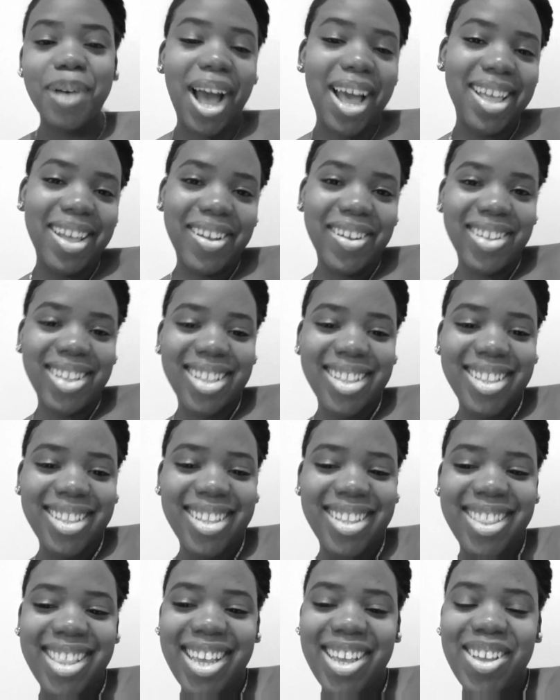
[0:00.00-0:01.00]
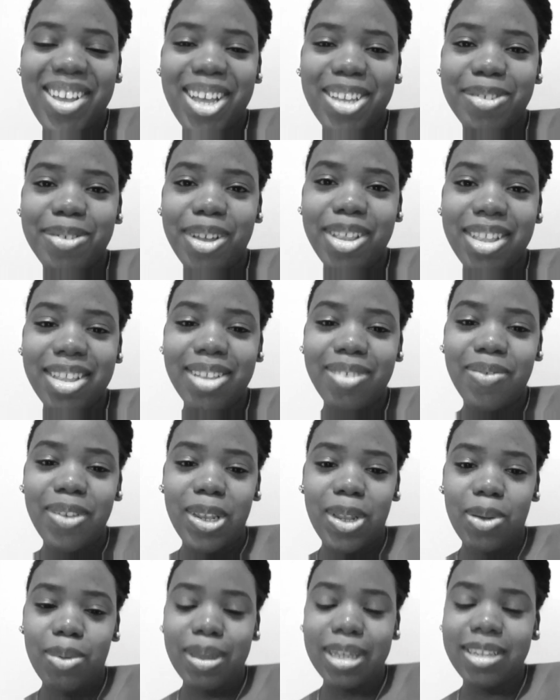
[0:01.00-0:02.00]
Bye, y'all. Thank you guys for watching this
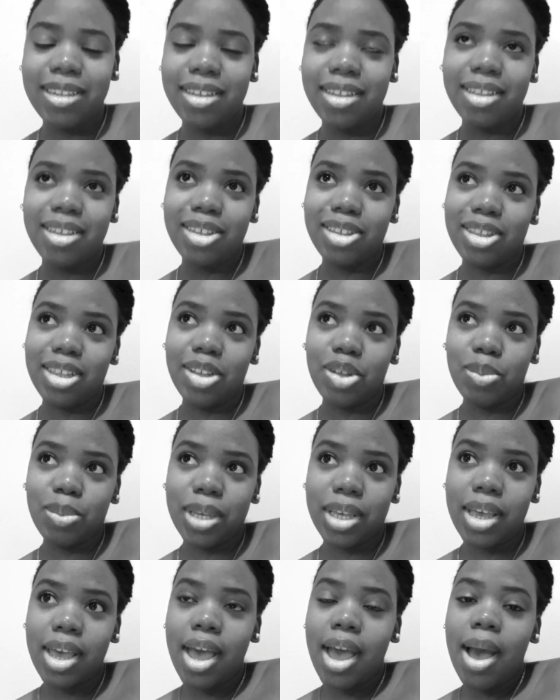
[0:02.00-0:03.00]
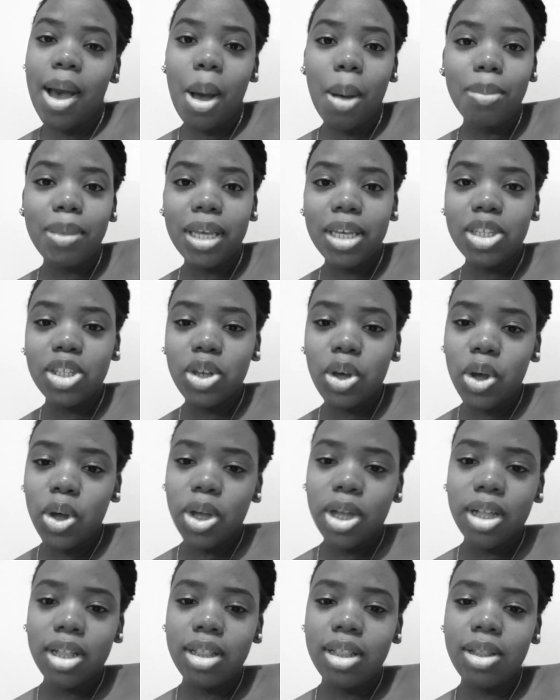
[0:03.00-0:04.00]
video. Basically, it's just me updating
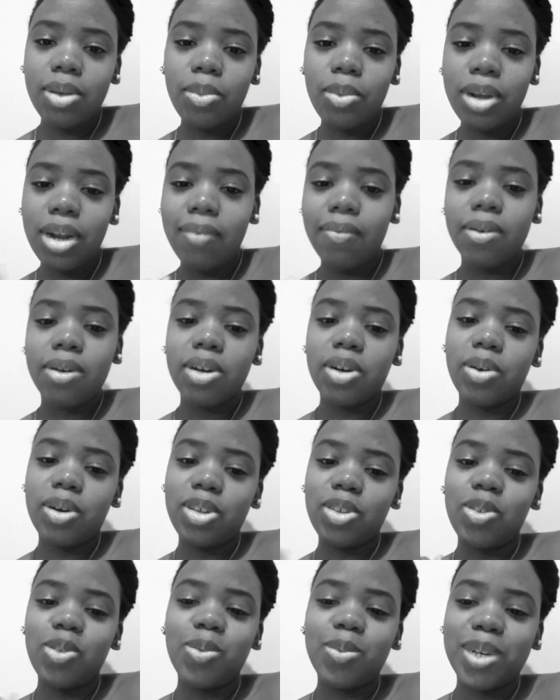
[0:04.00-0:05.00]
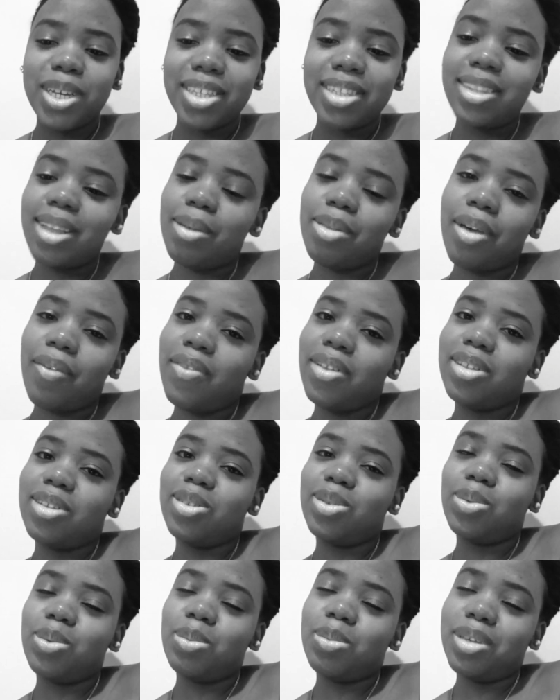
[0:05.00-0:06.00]
y'all and whatever, going through my Snapchat
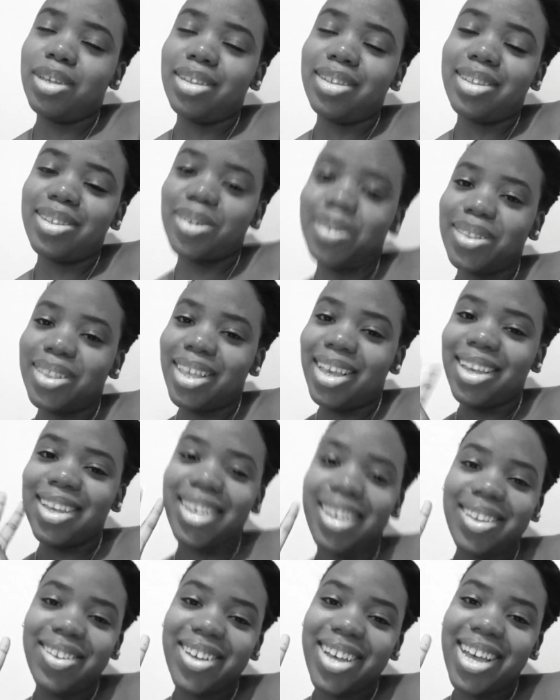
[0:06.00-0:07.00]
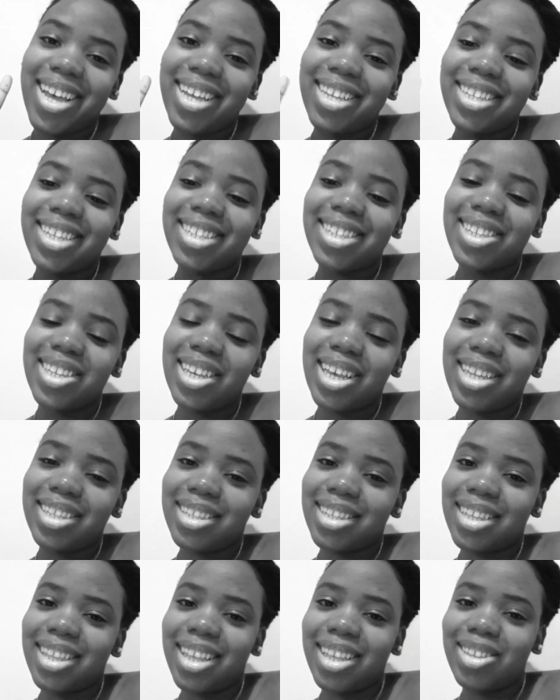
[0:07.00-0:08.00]
filters with me. So thank you guys. I'll see you guys
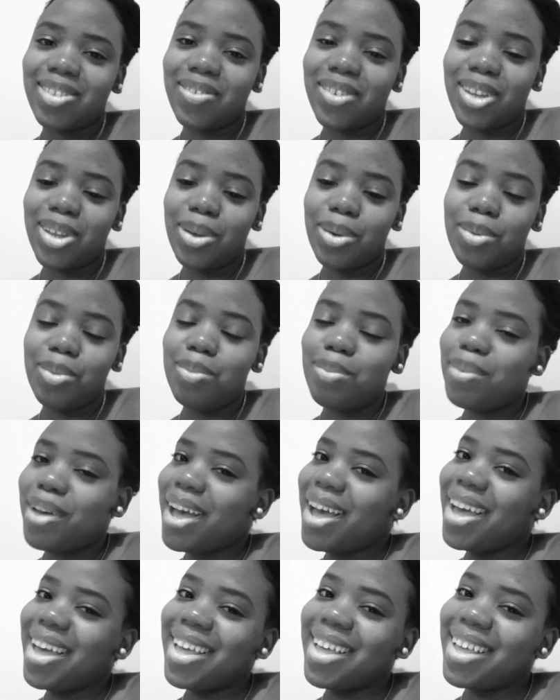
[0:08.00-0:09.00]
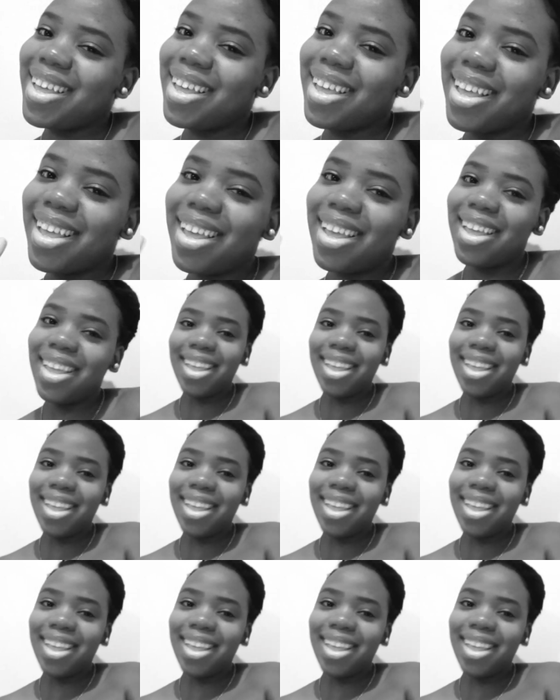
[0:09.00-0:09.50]
in the next video. Bye.